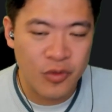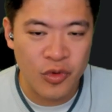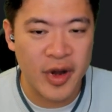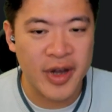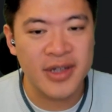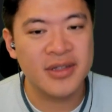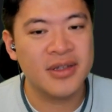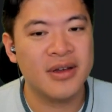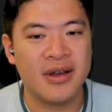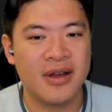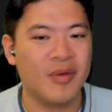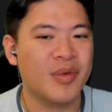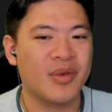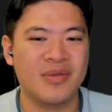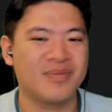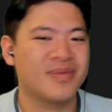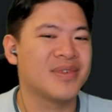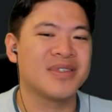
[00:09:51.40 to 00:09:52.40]
right?
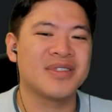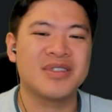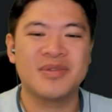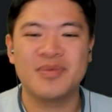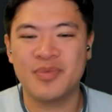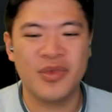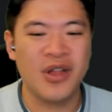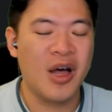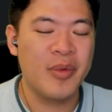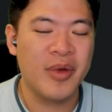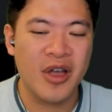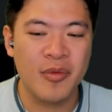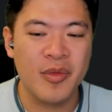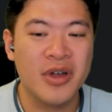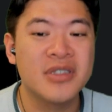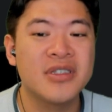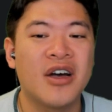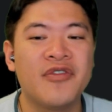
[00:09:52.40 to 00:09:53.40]
This is blabbing
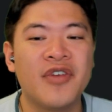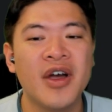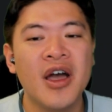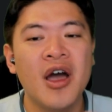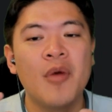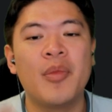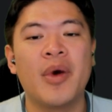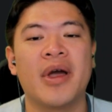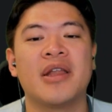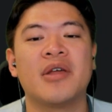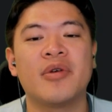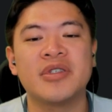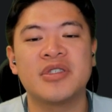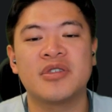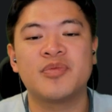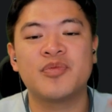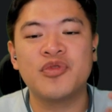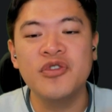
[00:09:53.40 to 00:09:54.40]
about stuff. But
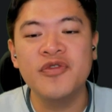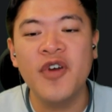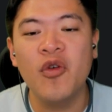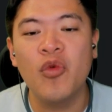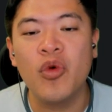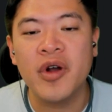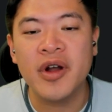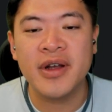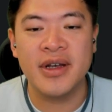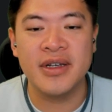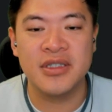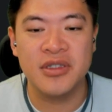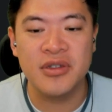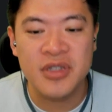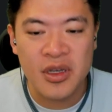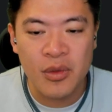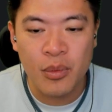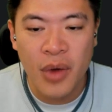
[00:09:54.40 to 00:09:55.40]
anyways, proof of work
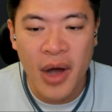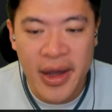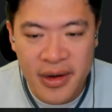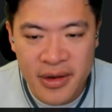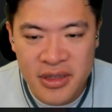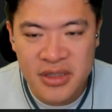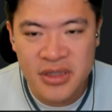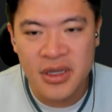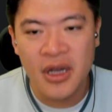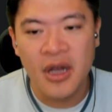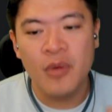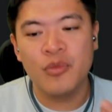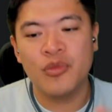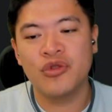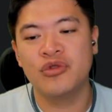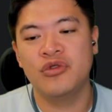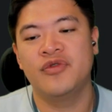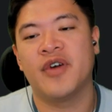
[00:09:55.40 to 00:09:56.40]
is using miners.
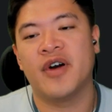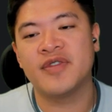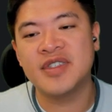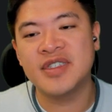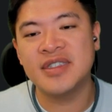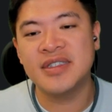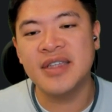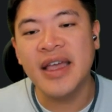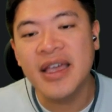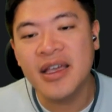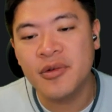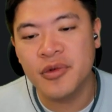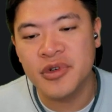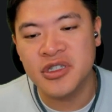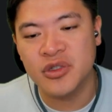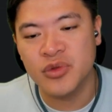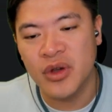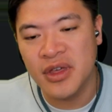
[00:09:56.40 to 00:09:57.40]
Proof of stake,
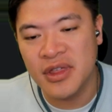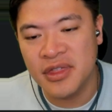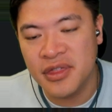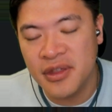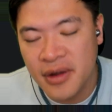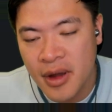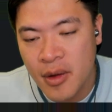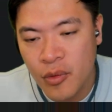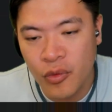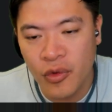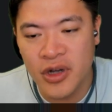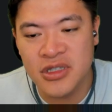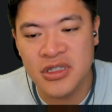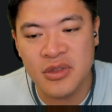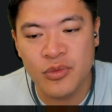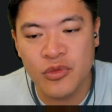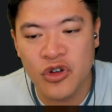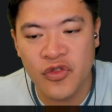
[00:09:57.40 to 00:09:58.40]
which is what Ethereum
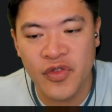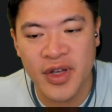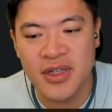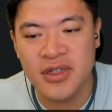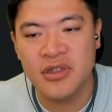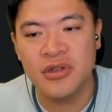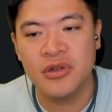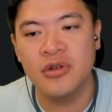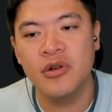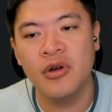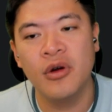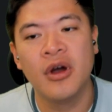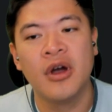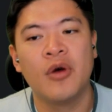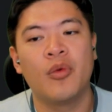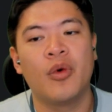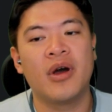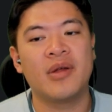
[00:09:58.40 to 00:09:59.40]
wants to move
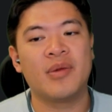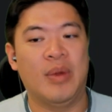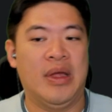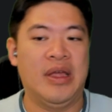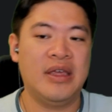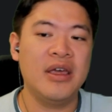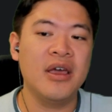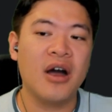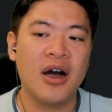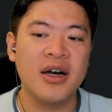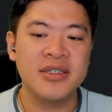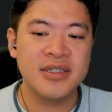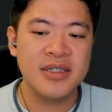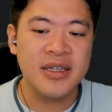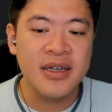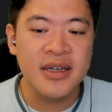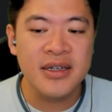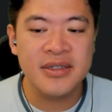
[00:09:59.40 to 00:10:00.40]
into. What
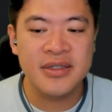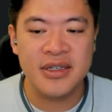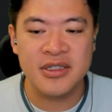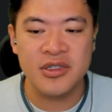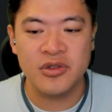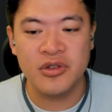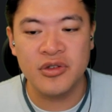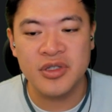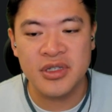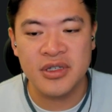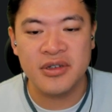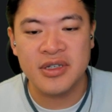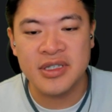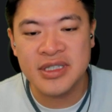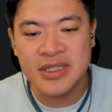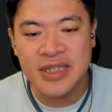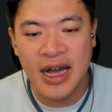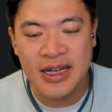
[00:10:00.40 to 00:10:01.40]
EOS is using
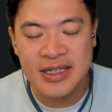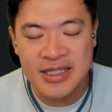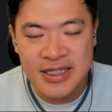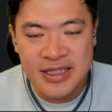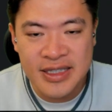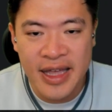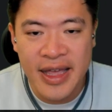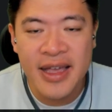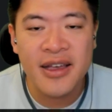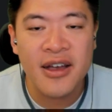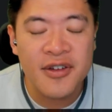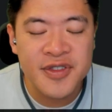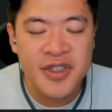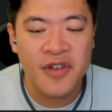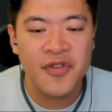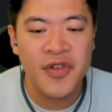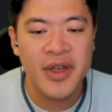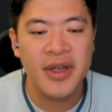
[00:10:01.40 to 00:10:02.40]
a stake
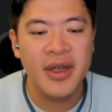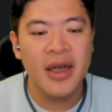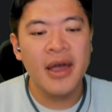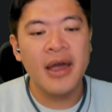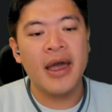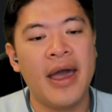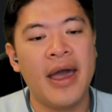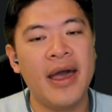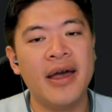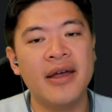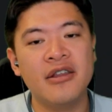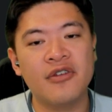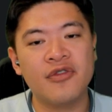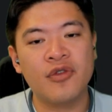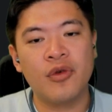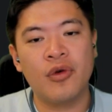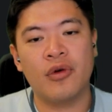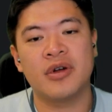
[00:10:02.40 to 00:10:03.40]
of something. And
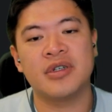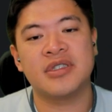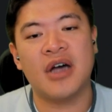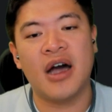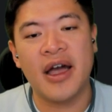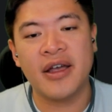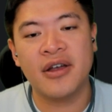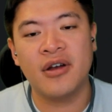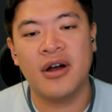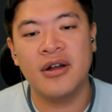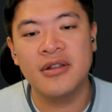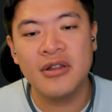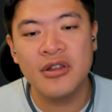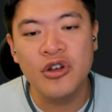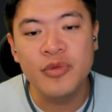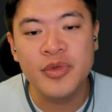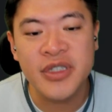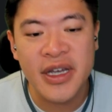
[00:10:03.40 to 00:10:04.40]
of course,
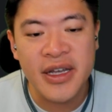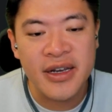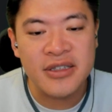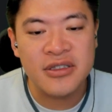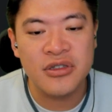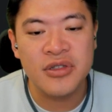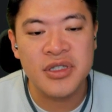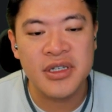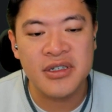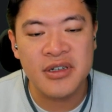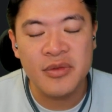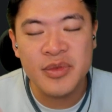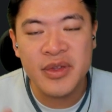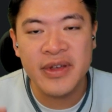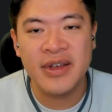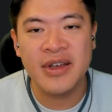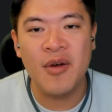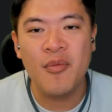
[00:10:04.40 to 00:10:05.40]
Icon Loop Chain is using
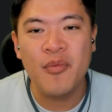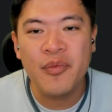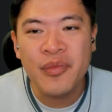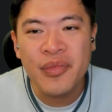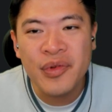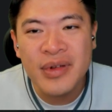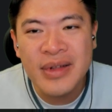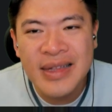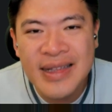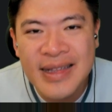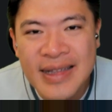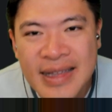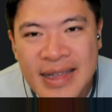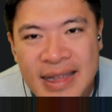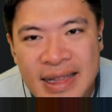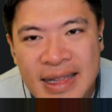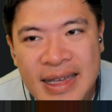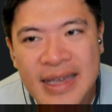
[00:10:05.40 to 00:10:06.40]
something
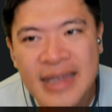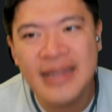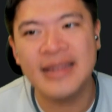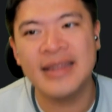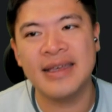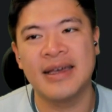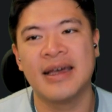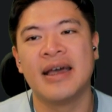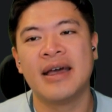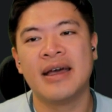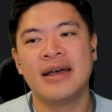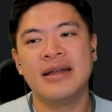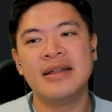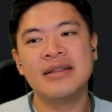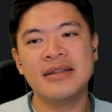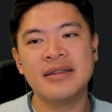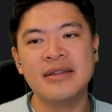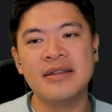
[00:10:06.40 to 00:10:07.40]
completely
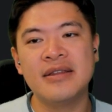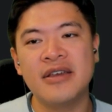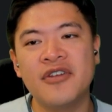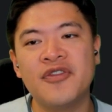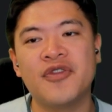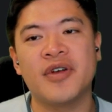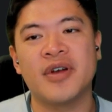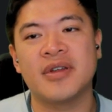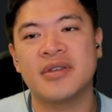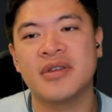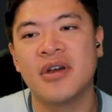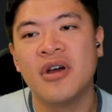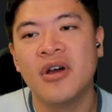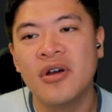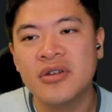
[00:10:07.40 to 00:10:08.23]
different.